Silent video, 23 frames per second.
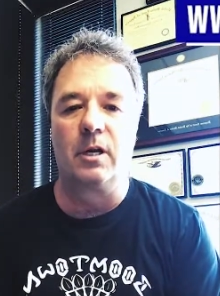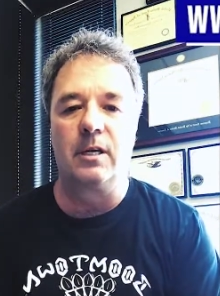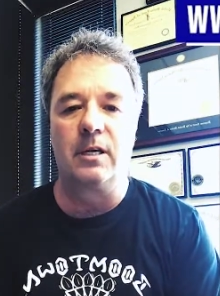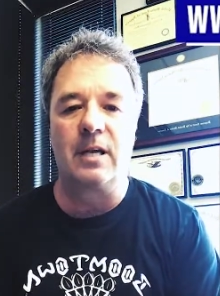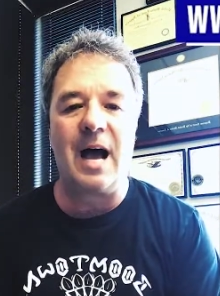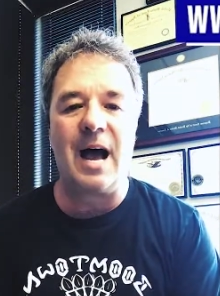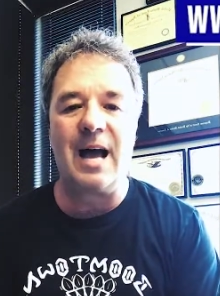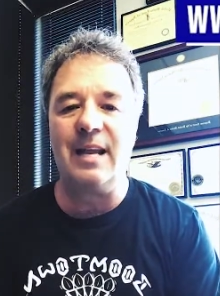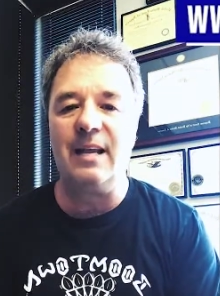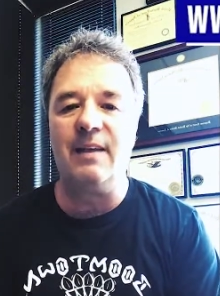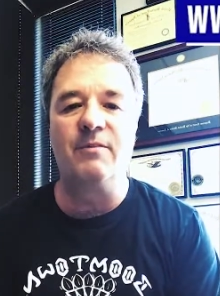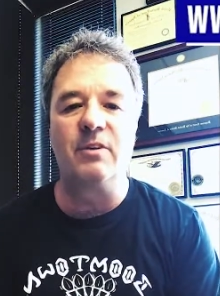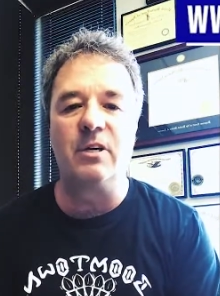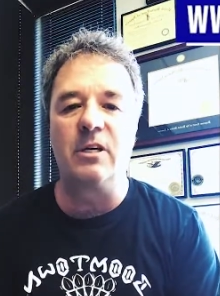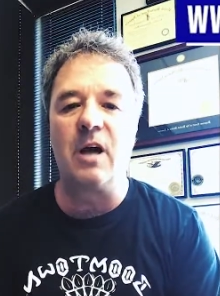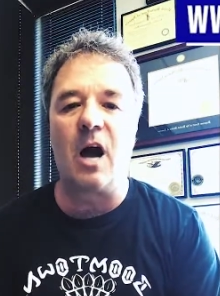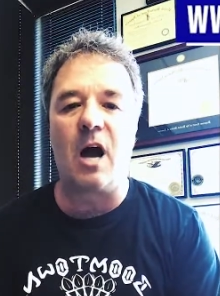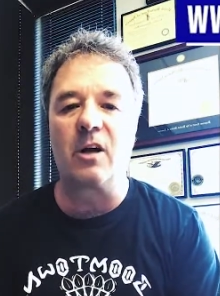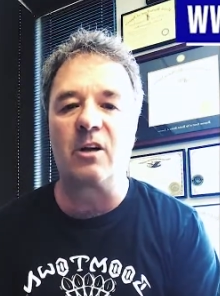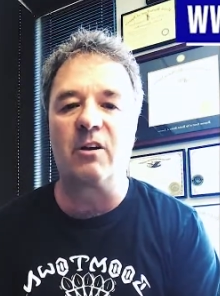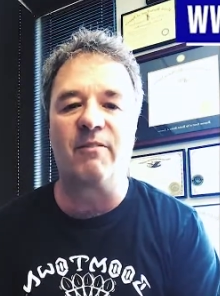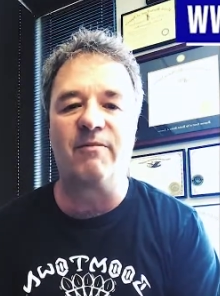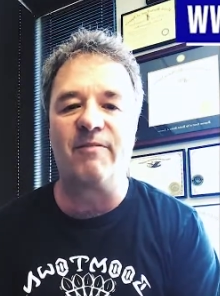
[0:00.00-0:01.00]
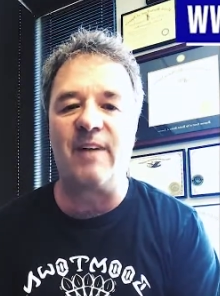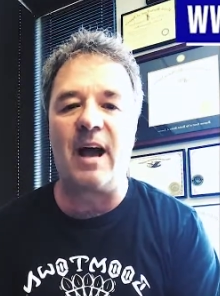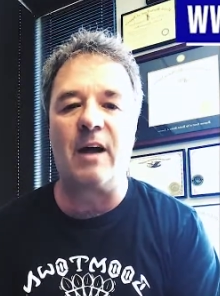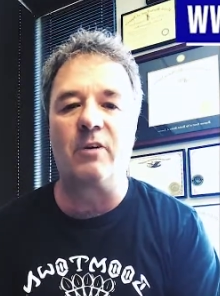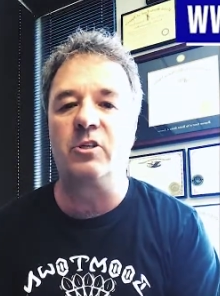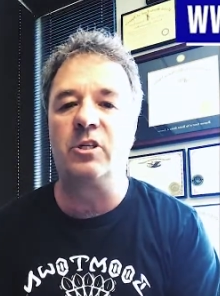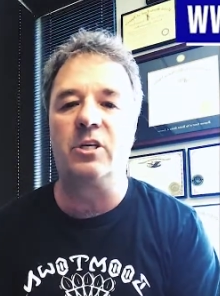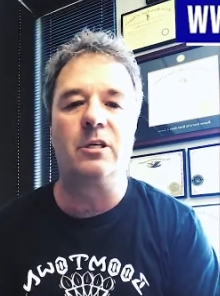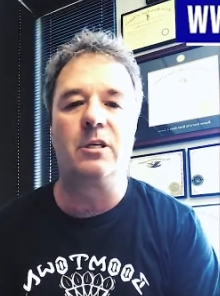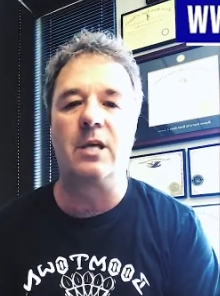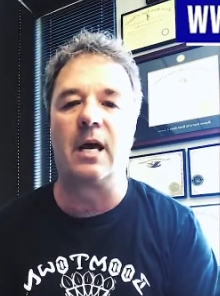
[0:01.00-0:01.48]
Not even Dr.
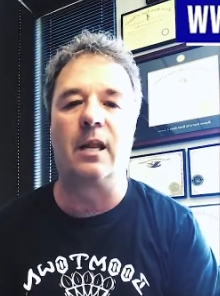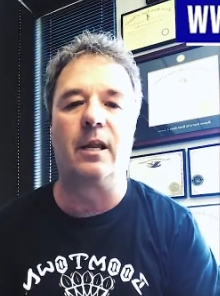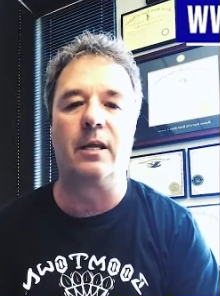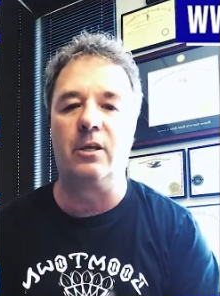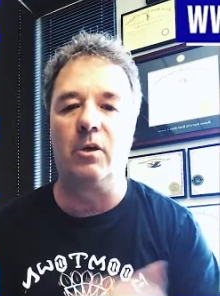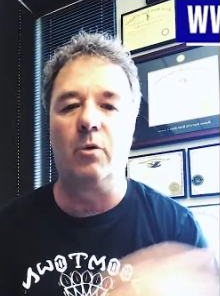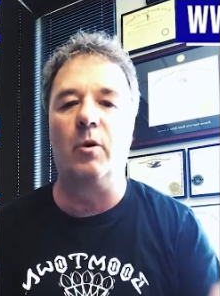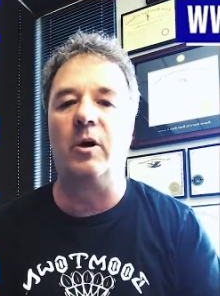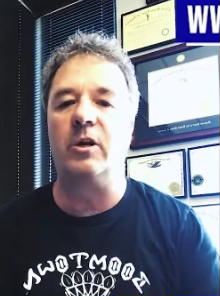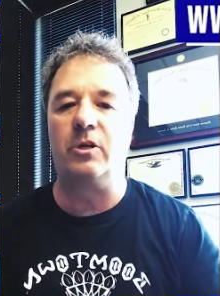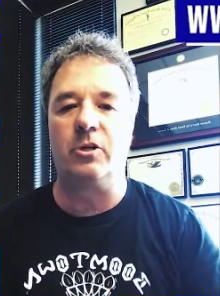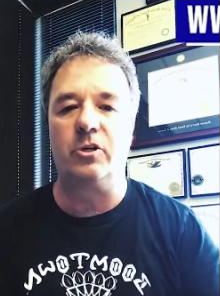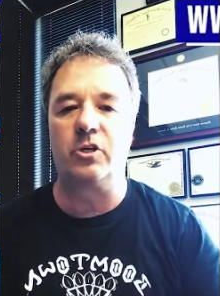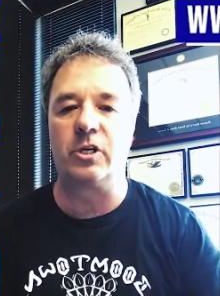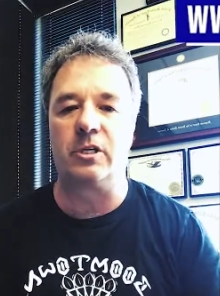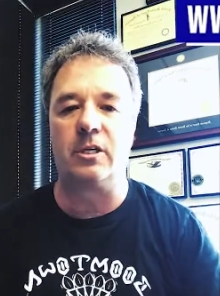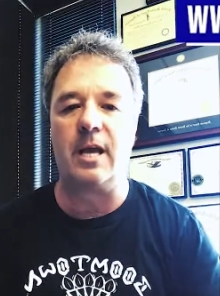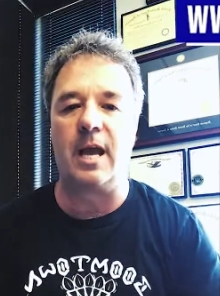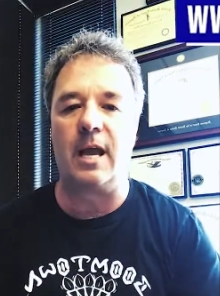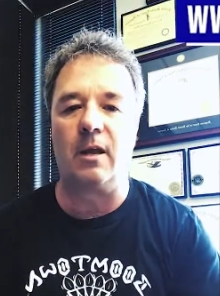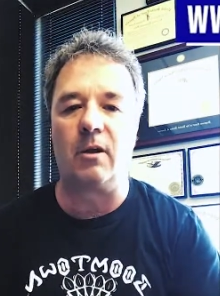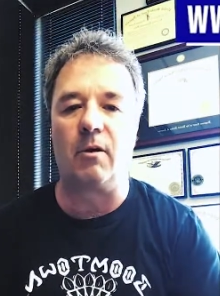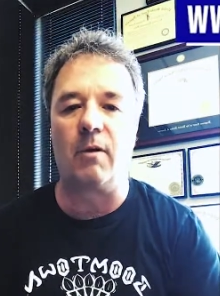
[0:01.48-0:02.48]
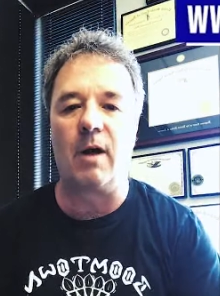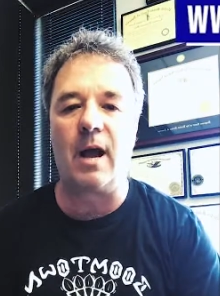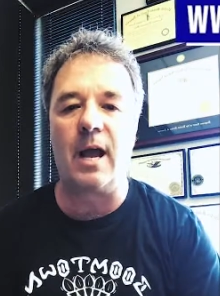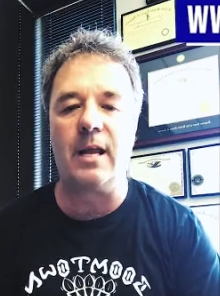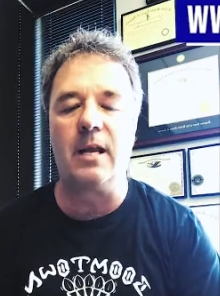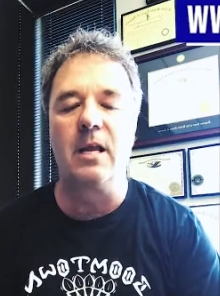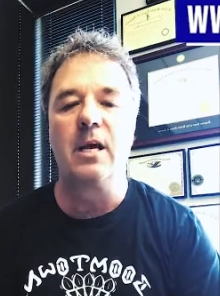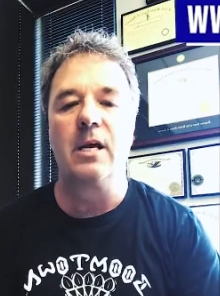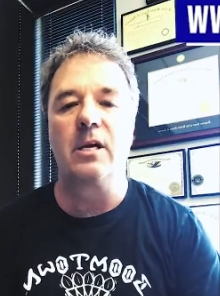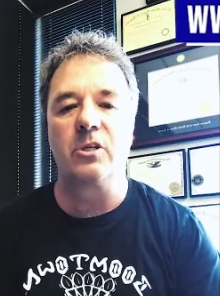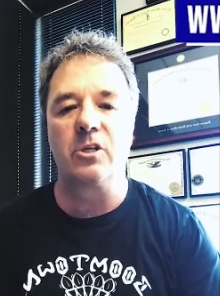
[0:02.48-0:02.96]
Fauci telling you what you should take, all
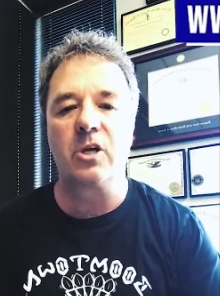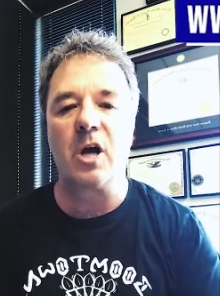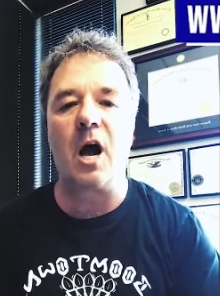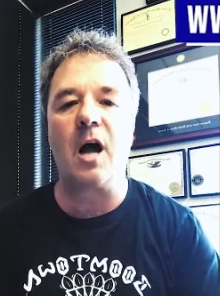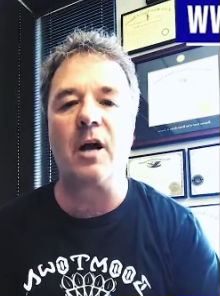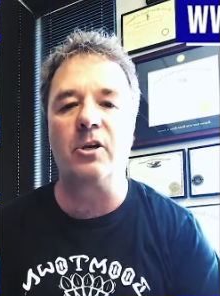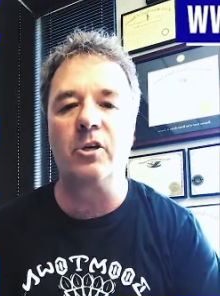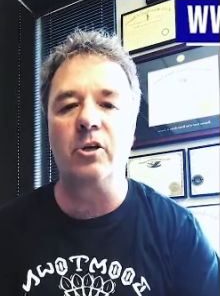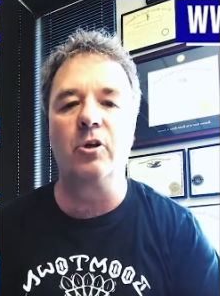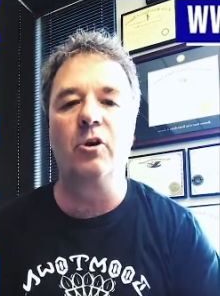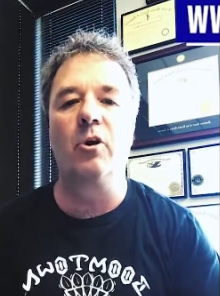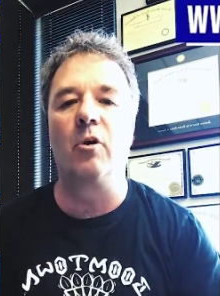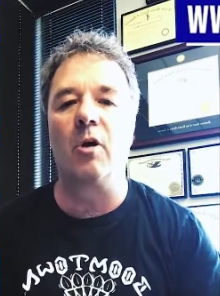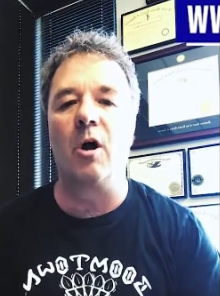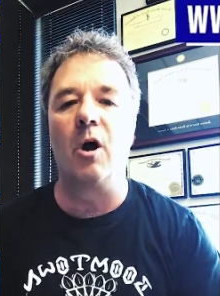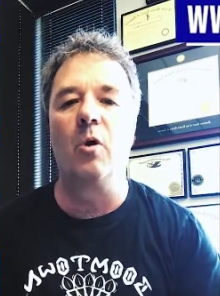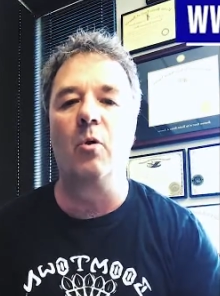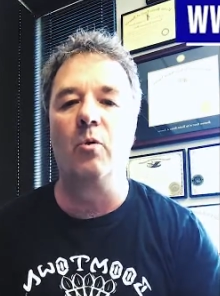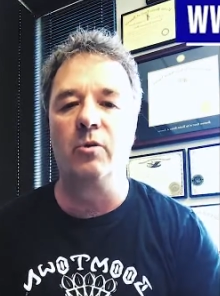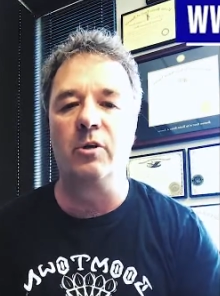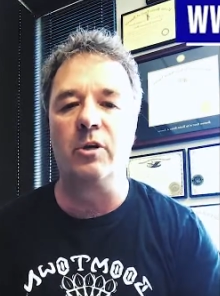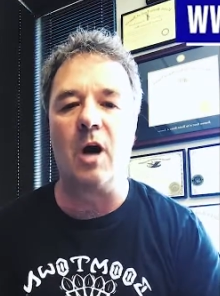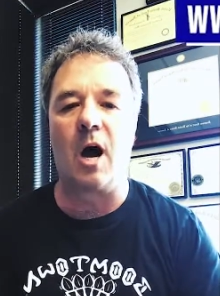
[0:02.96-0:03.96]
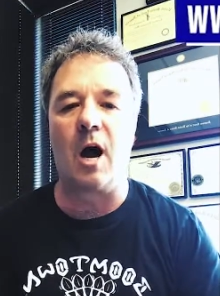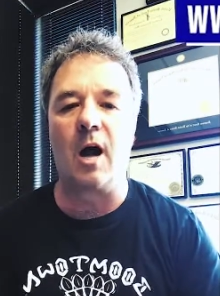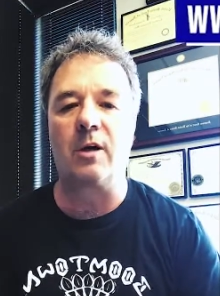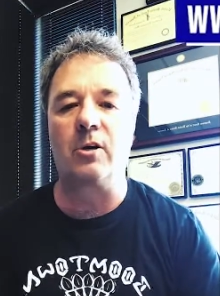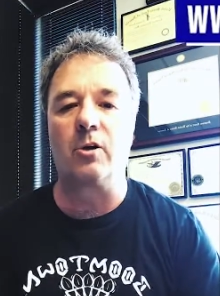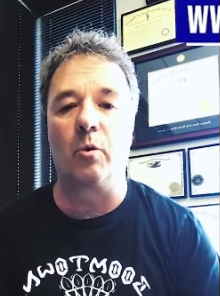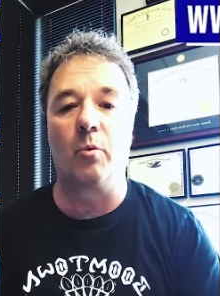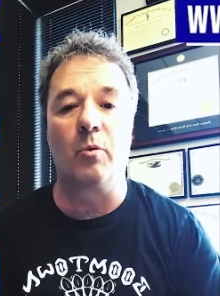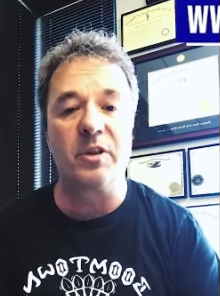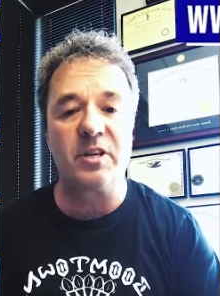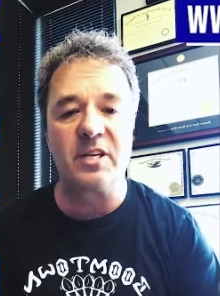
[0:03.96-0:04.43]
right? Talk to your own
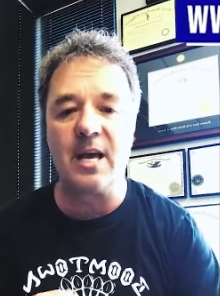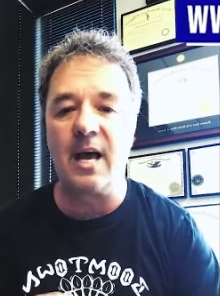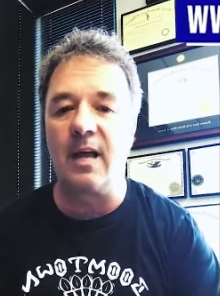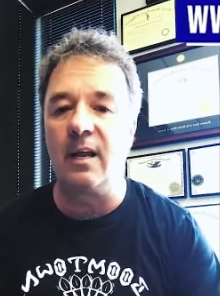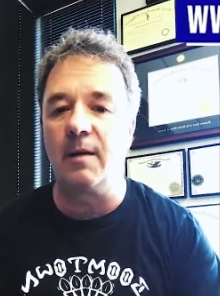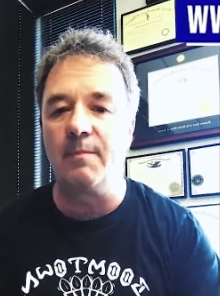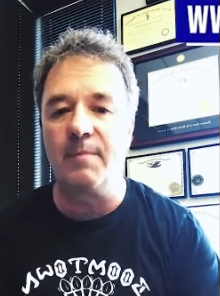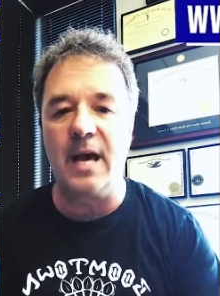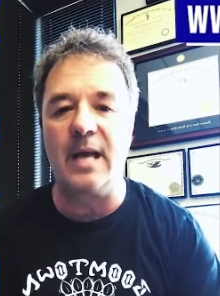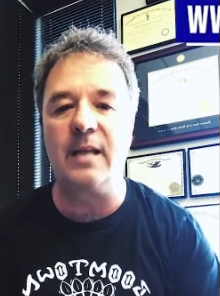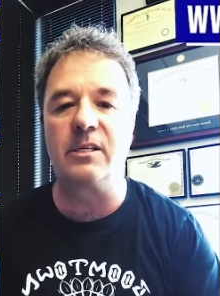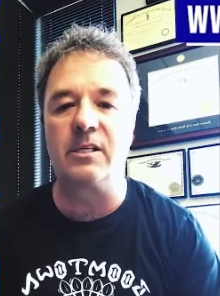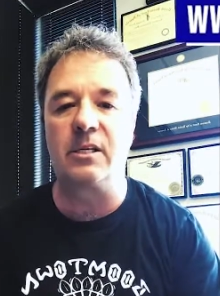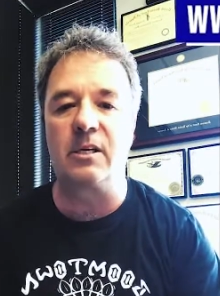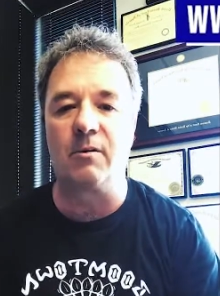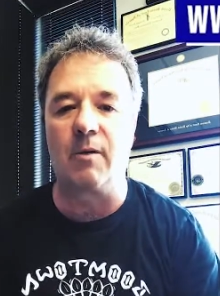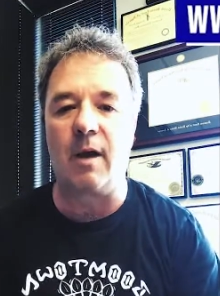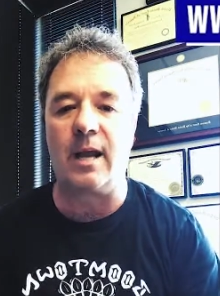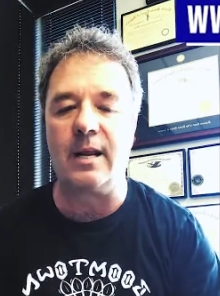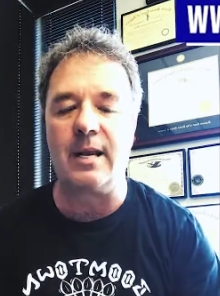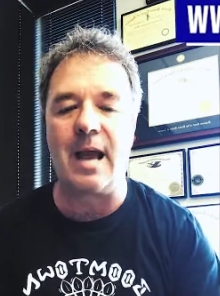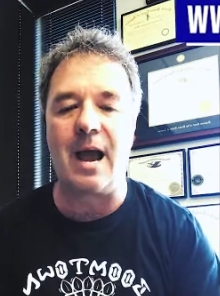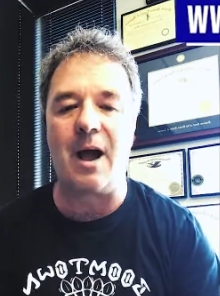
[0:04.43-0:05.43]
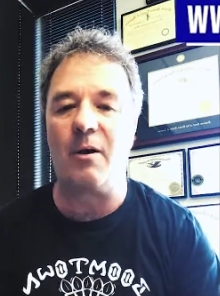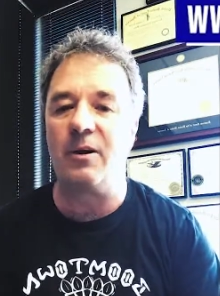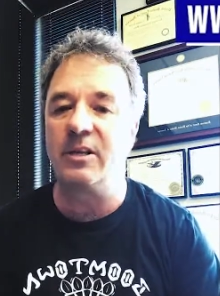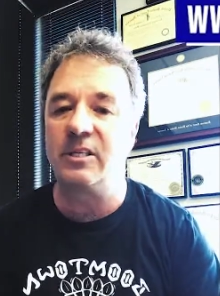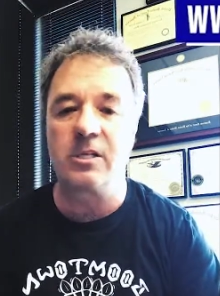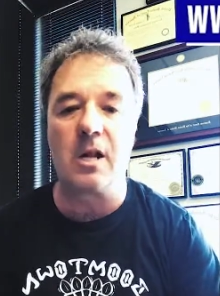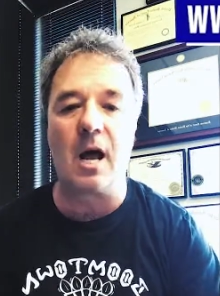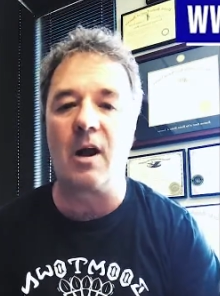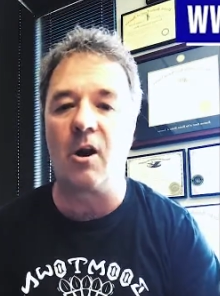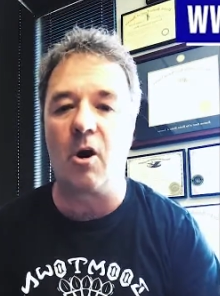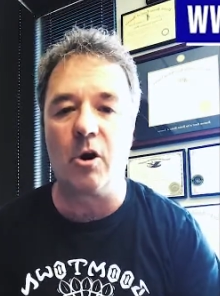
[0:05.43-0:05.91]
doctor. With telemedicine right now,
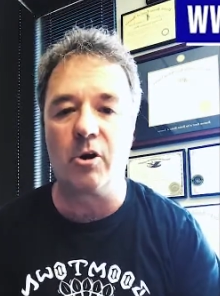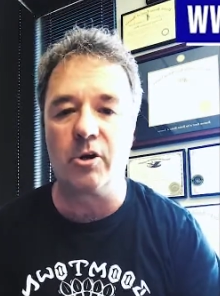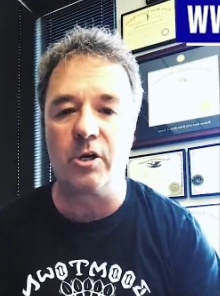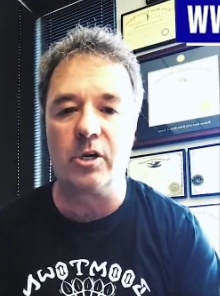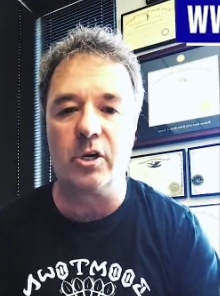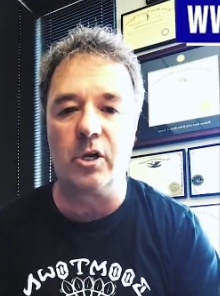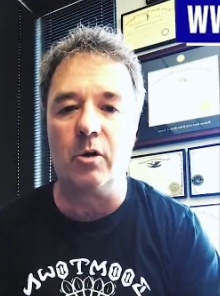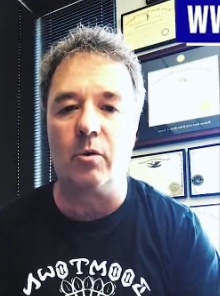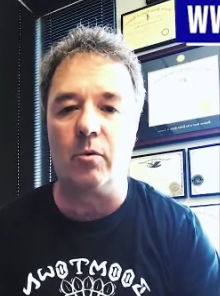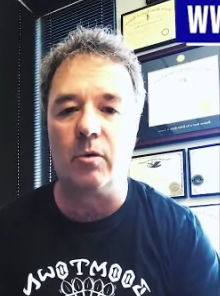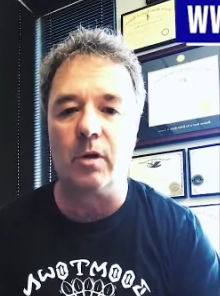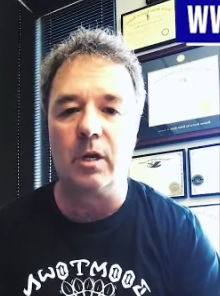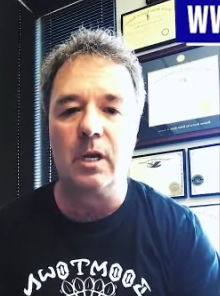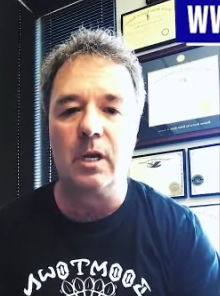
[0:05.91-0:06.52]
it's not hard to do.